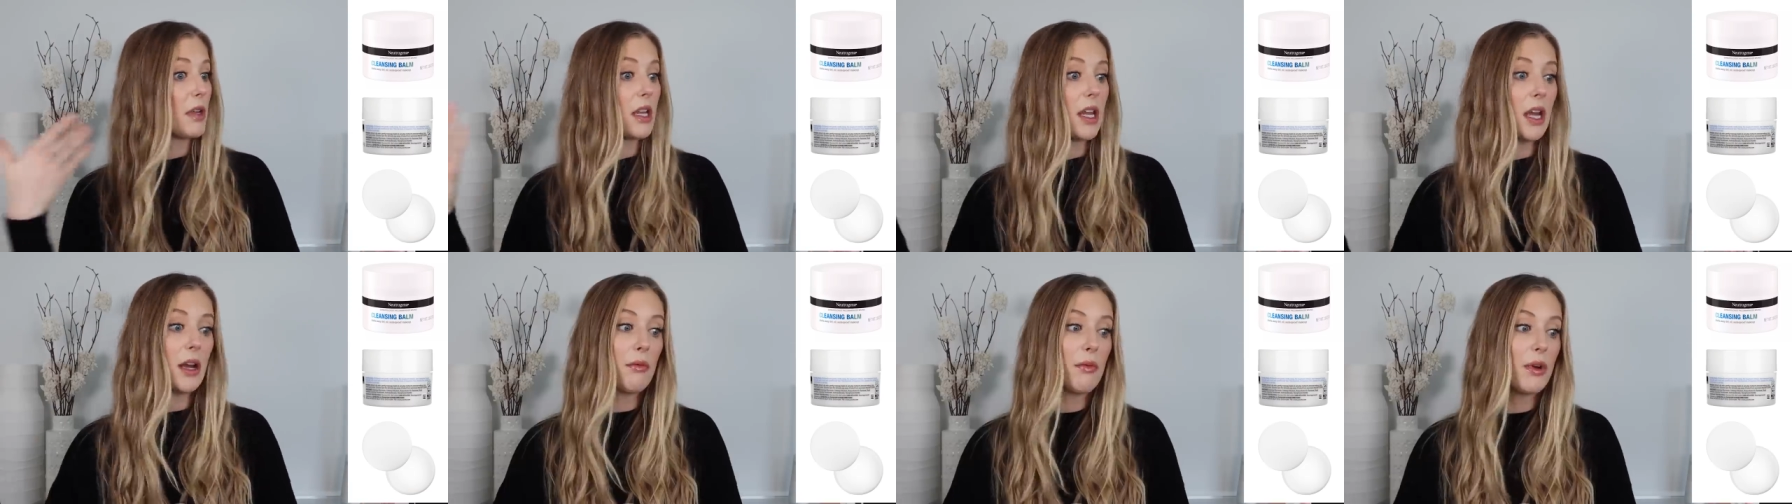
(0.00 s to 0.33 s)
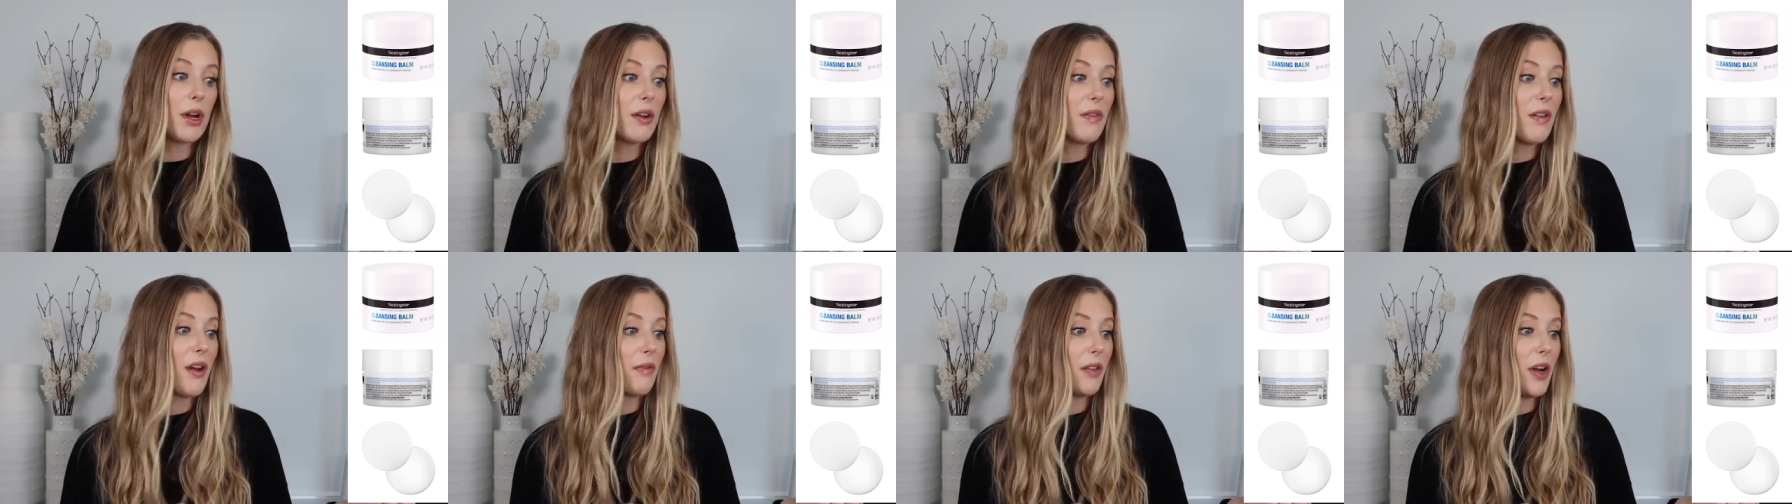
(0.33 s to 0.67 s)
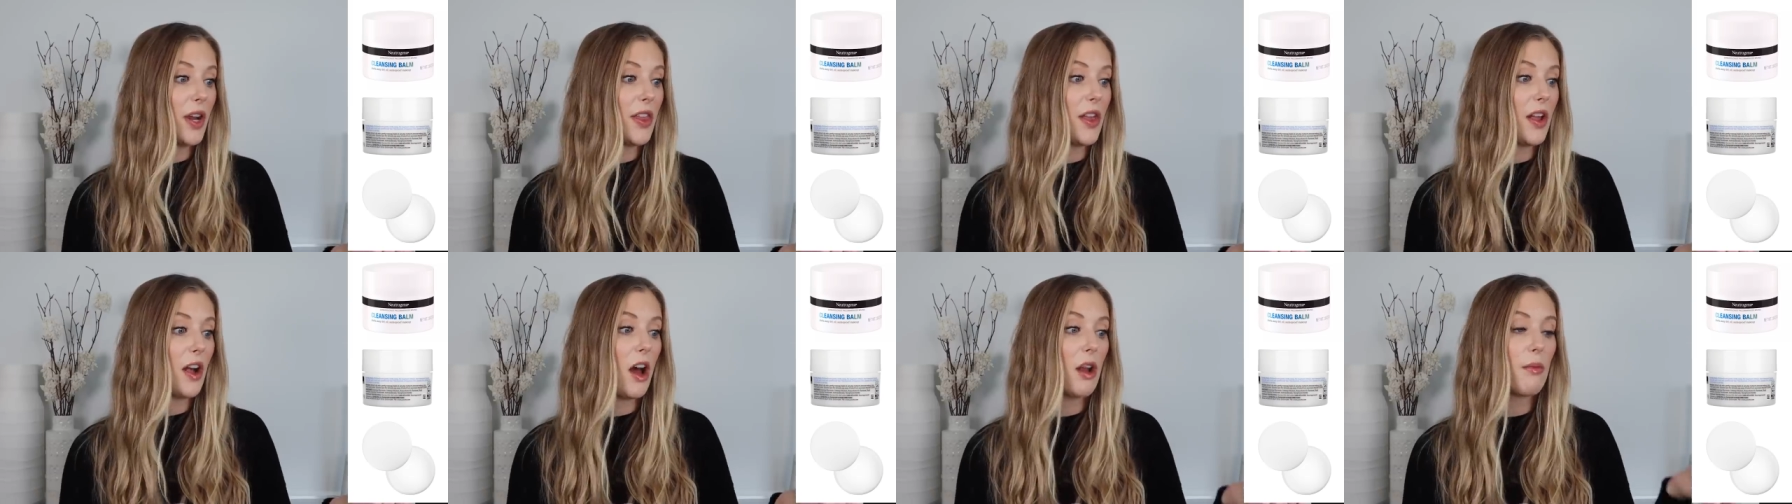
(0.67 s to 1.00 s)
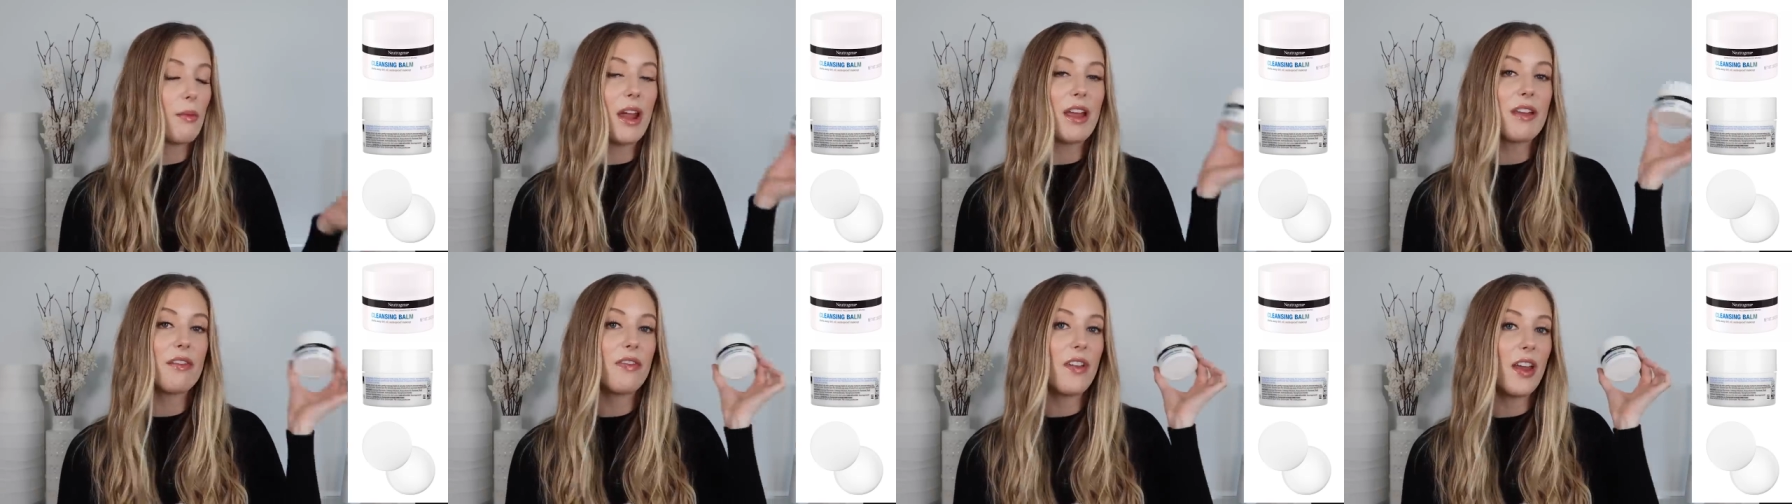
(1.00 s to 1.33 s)
get rid of everything on
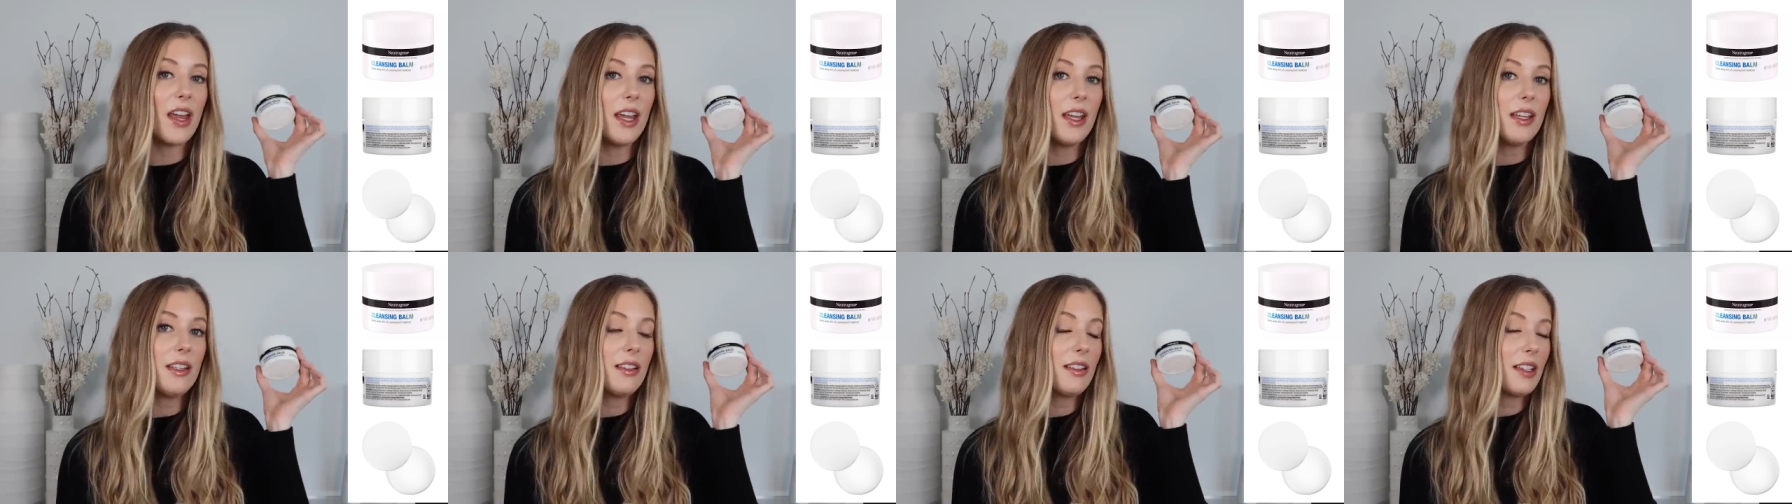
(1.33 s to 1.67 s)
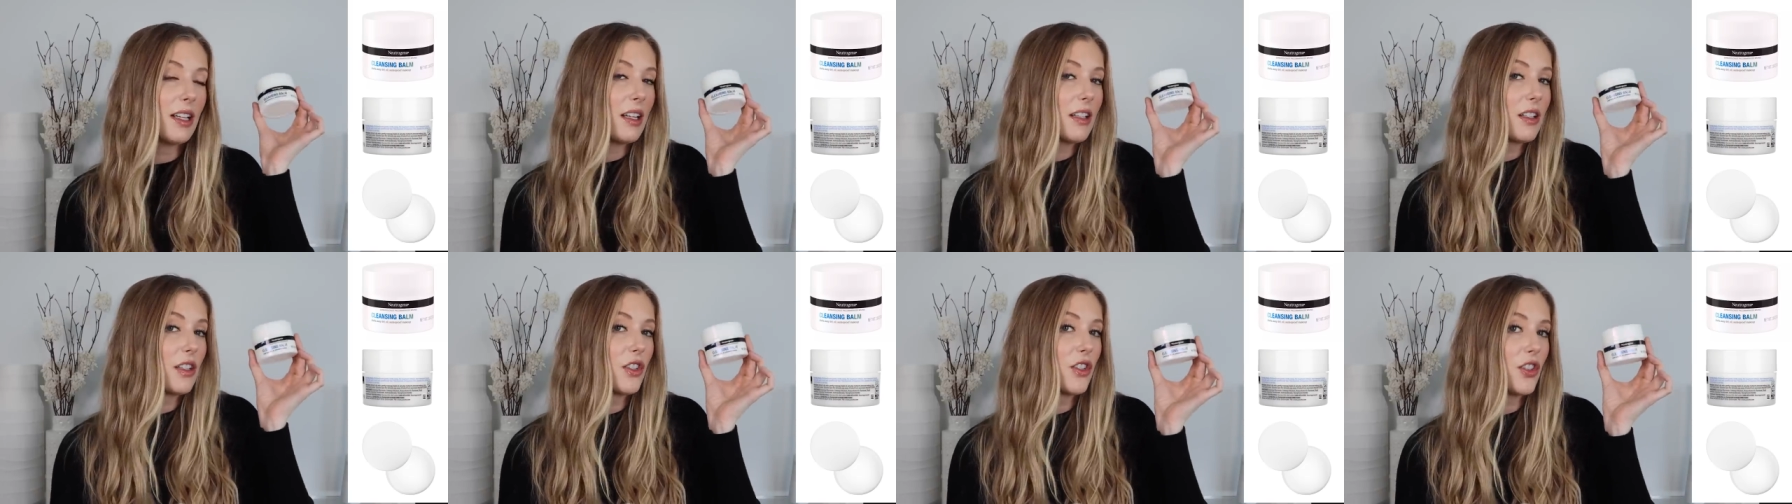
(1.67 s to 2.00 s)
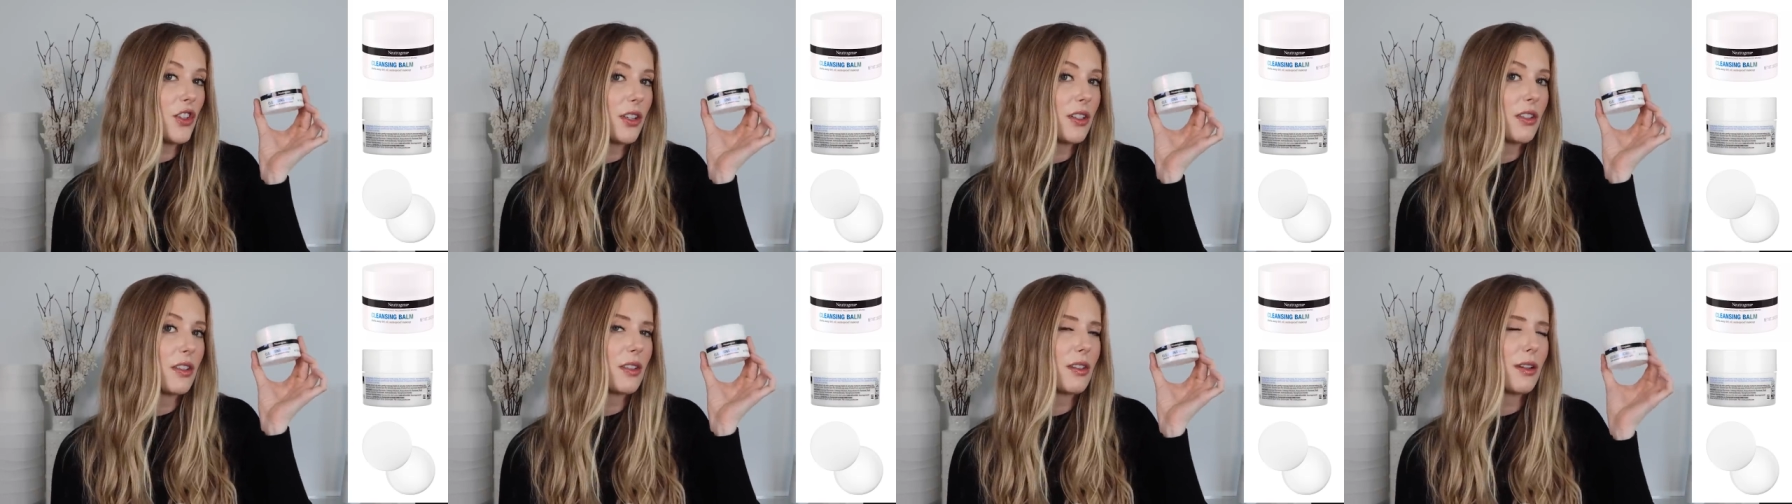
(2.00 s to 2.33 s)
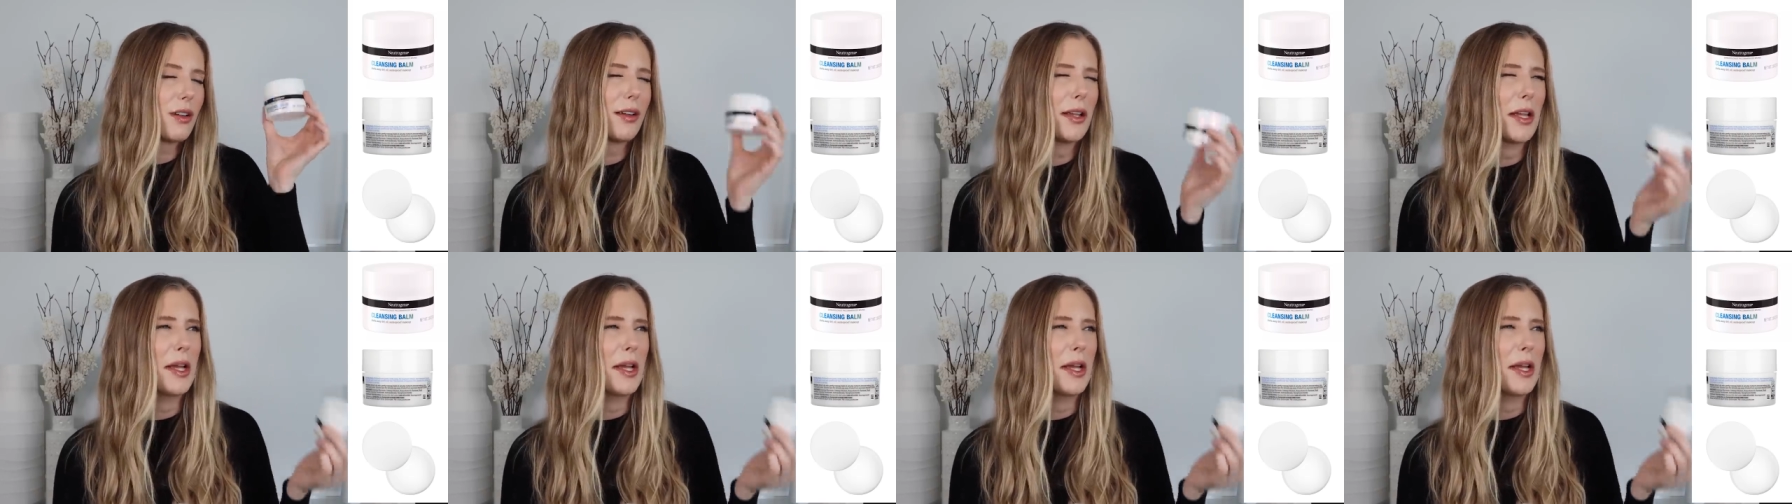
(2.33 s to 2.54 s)
my face, it's just,